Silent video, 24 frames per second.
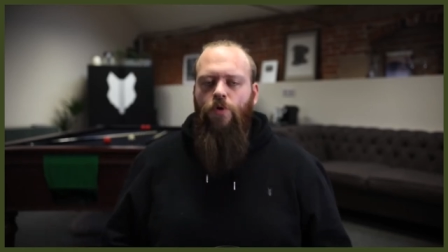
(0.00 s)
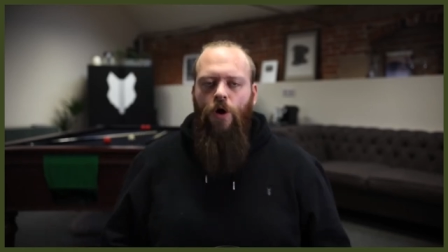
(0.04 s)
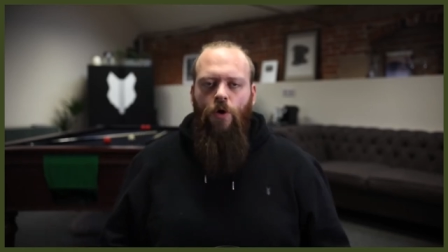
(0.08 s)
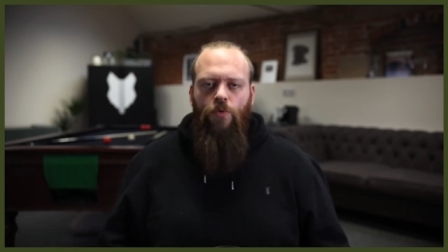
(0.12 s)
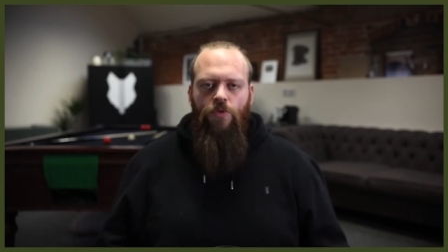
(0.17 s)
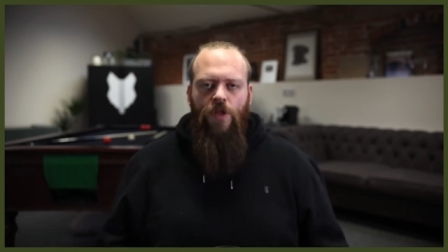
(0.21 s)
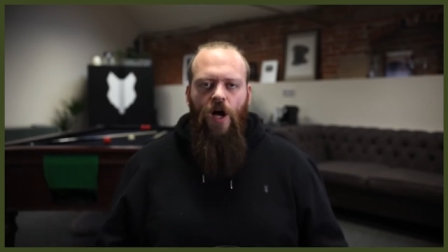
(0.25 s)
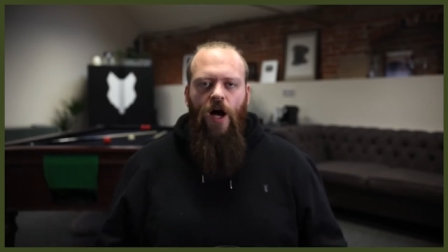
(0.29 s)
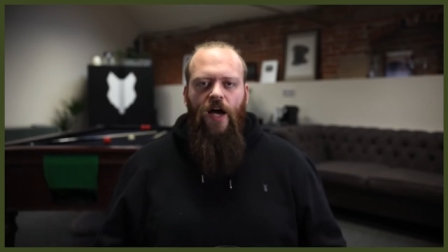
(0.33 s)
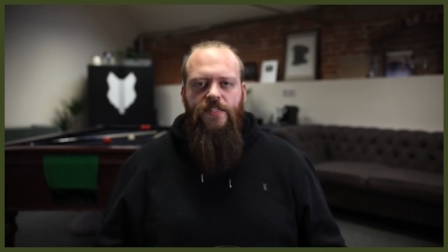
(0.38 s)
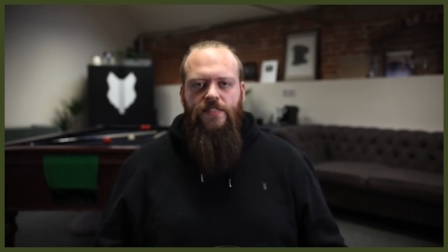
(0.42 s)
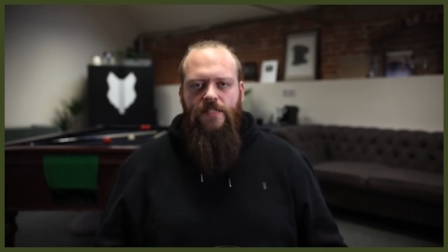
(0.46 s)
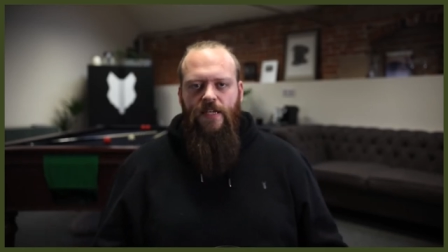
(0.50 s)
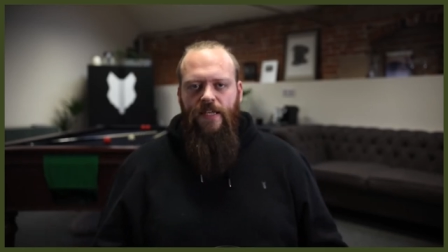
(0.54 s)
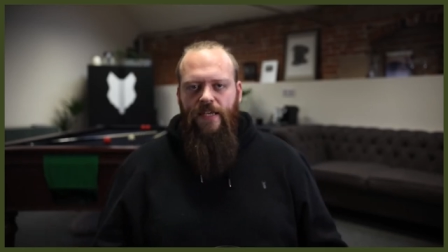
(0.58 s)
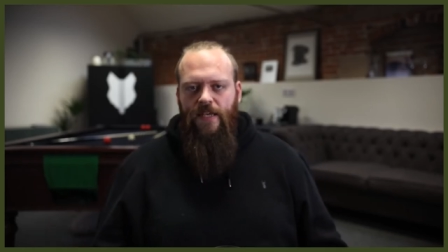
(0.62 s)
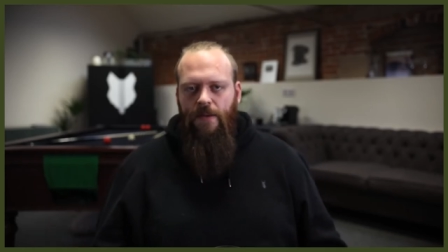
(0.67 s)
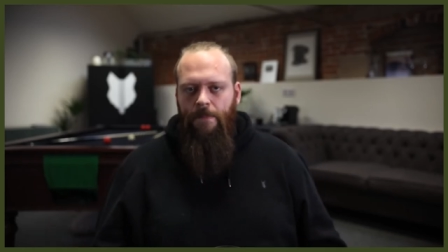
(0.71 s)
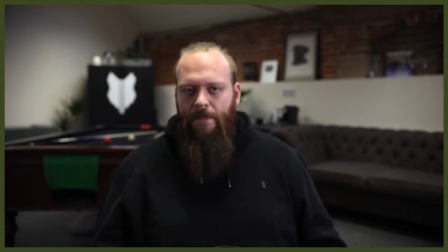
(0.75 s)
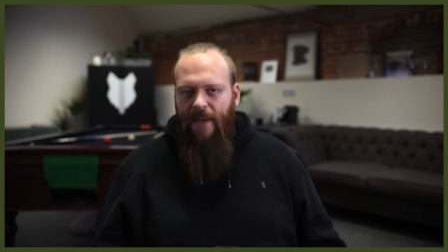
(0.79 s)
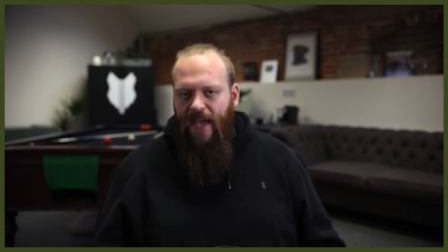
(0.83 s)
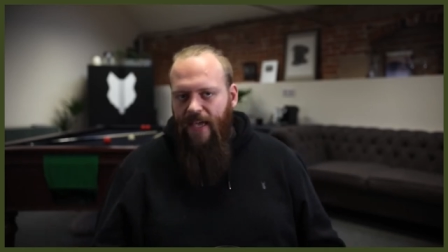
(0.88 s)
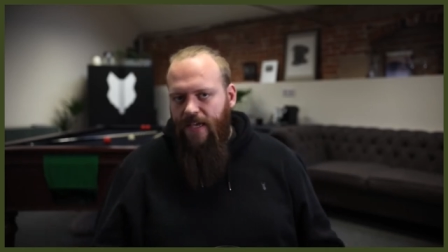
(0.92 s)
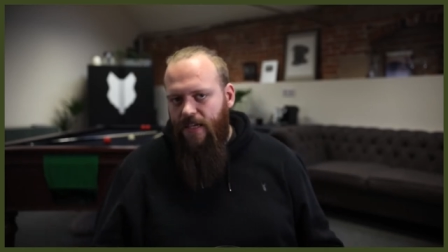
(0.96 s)
role nicely
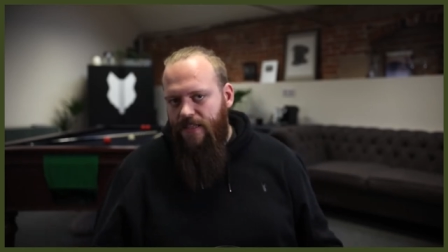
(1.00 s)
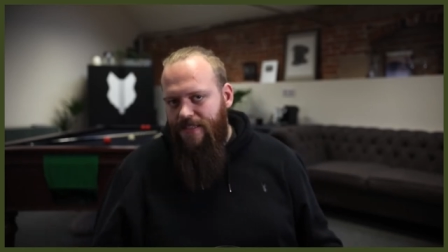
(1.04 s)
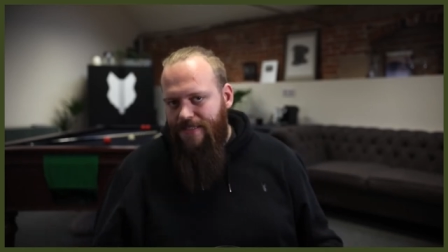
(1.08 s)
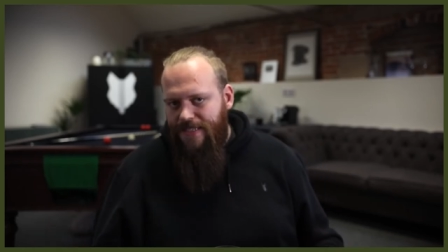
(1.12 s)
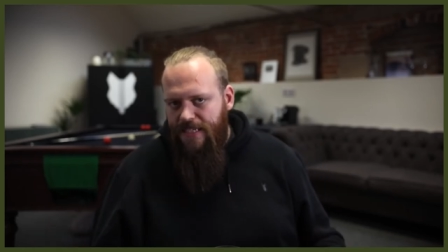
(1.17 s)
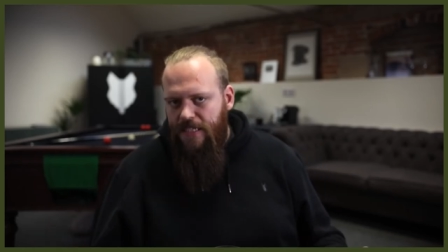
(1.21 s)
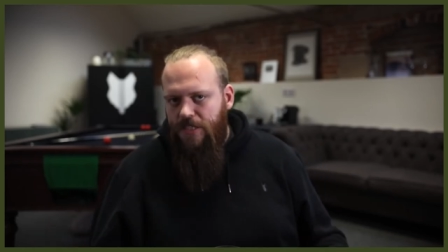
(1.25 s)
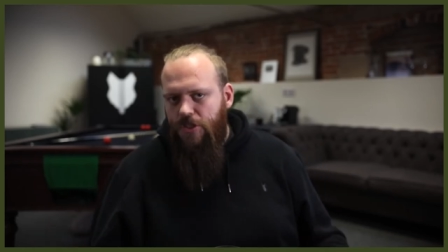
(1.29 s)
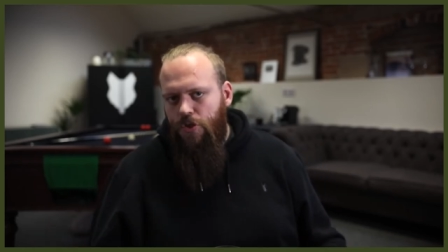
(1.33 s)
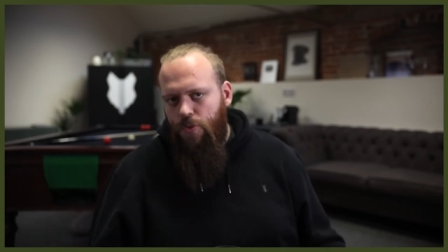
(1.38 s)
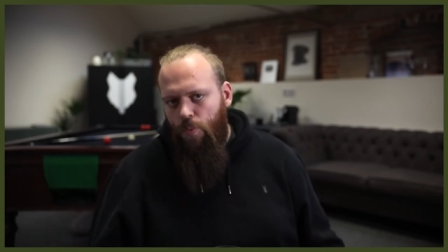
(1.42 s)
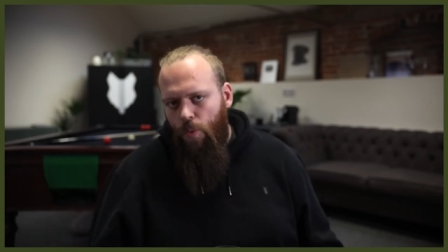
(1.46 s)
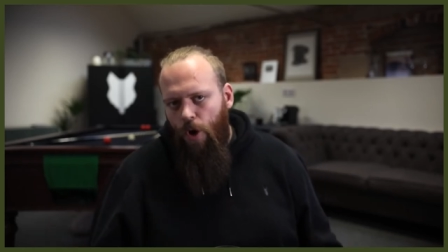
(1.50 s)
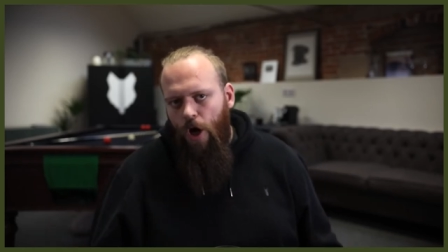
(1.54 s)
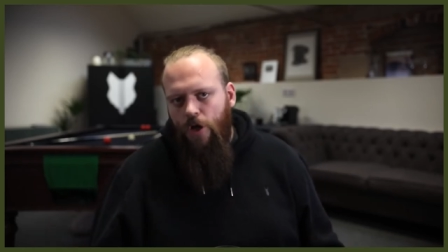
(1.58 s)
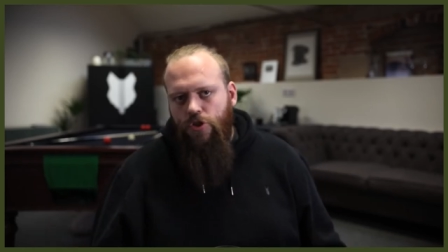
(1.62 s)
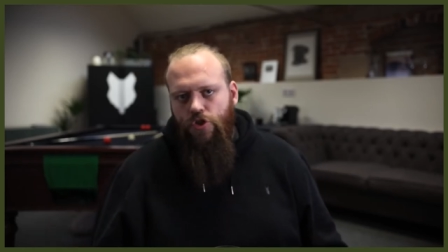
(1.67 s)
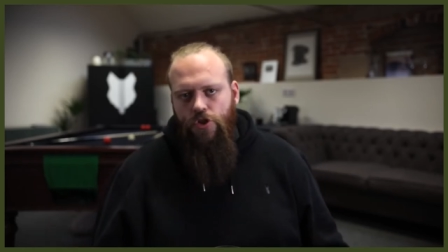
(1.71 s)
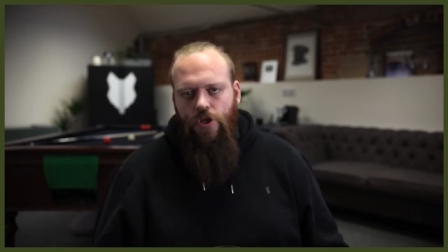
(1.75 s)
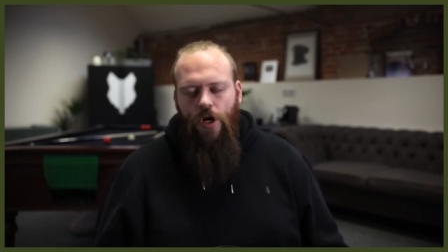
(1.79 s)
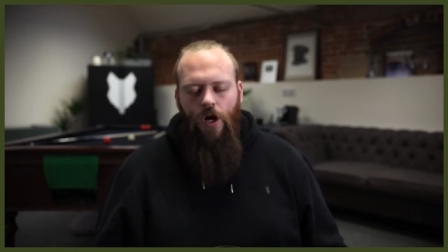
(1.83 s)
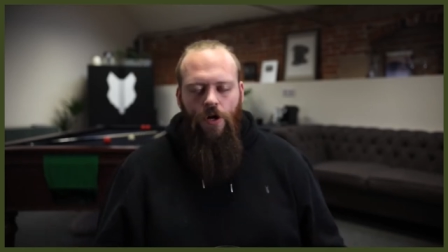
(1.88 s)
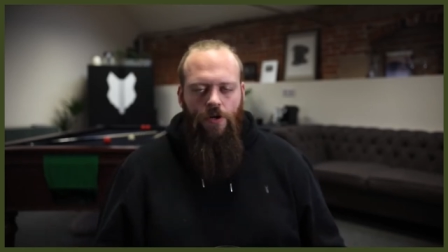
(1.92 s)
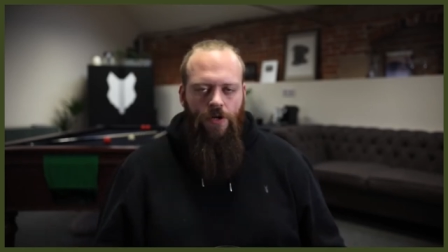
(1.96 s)
and make a decent
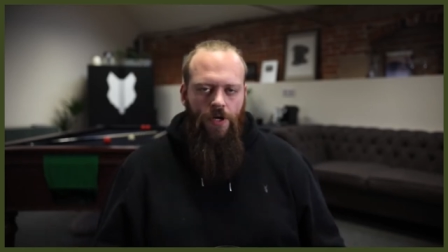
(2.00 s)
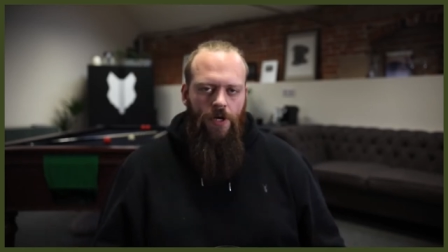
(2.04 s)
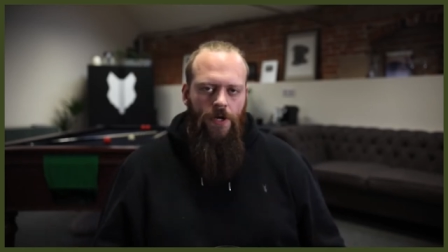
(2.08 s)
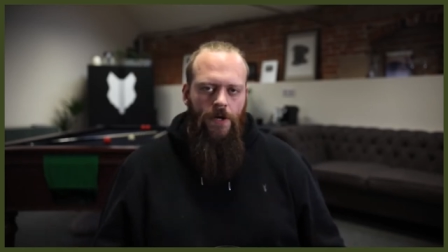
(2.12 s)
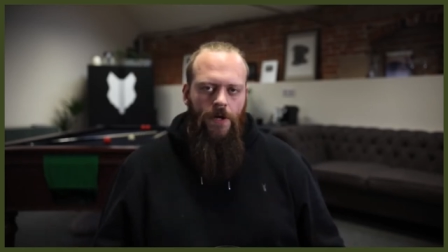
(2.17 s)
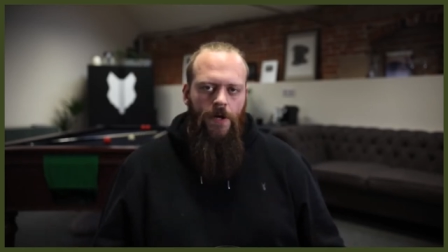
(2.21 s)
watchdog.